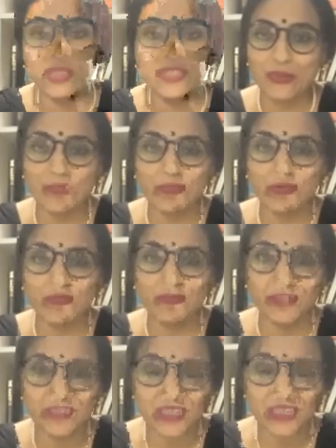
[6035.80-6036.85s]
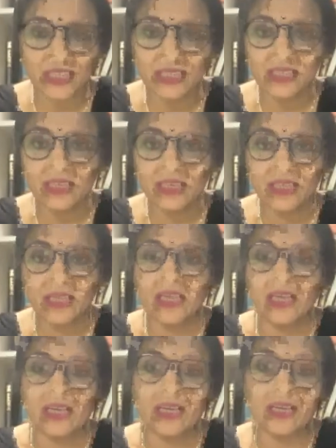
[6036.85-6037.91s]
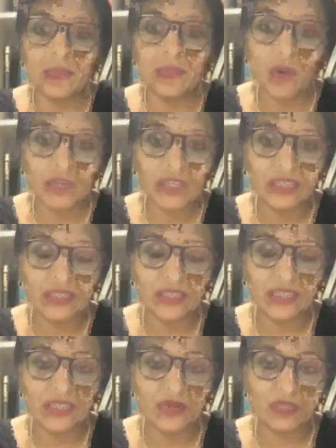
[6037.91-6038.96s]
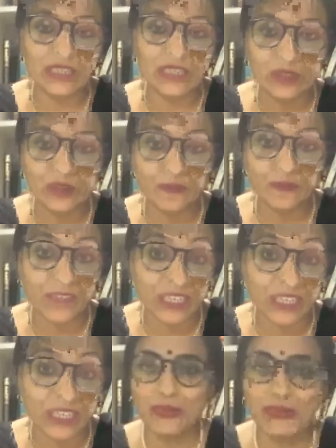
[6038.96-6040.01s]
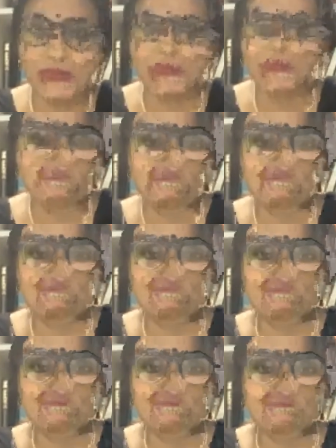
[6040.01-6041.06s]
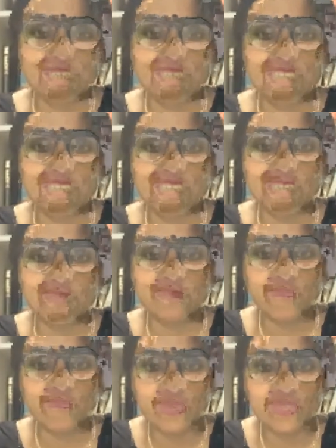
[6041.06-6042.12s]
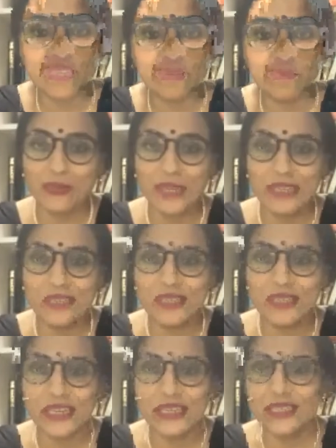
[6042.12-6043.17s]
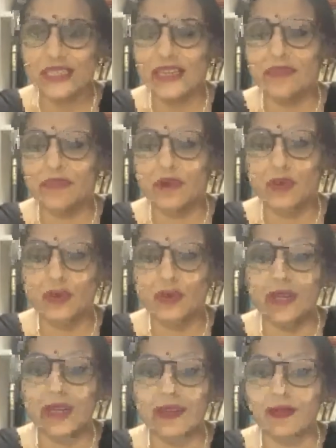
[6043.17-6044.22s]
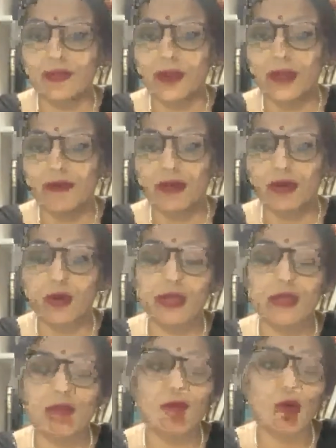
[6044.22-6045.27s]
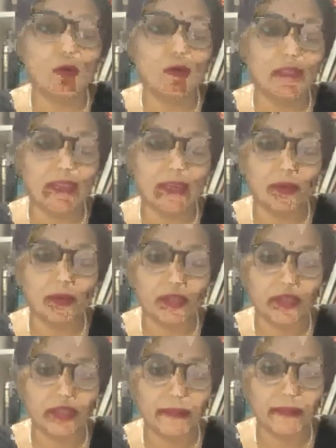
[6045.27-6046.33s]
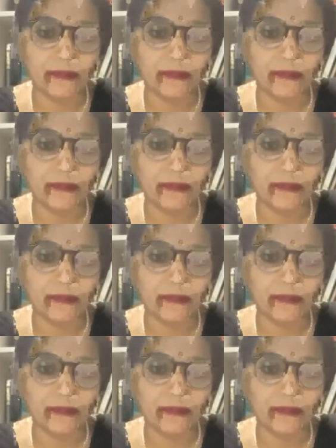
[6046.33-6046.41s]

the Chamber of Princess a body akin to the League of Nations? Since it appears that bigger states like Baroda, Hyderabad were not involved in that body.